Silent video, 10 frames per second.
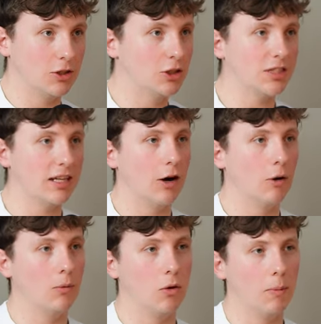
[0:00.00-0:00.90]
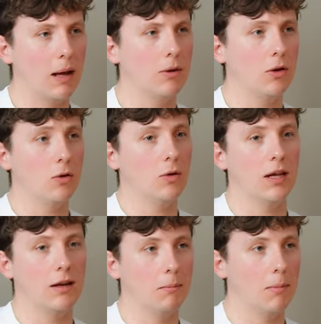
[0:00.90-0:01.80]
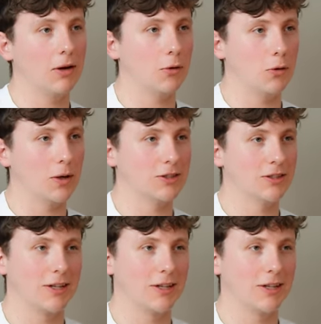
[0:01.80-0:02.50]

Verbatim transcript: You just need help. Or maybe you need a medical question.